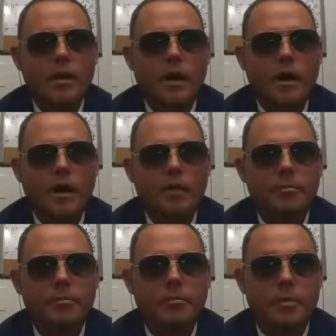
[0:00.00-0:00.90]

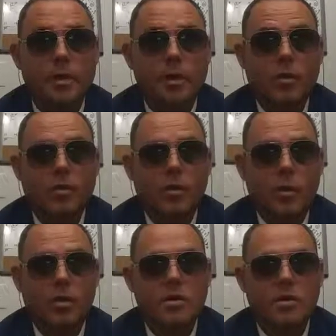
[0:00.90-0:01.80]
So of
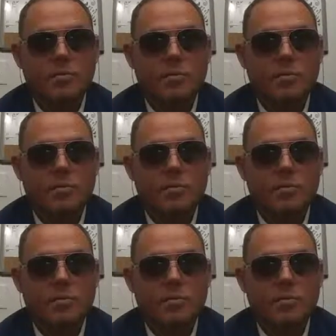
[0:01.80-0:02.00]
course,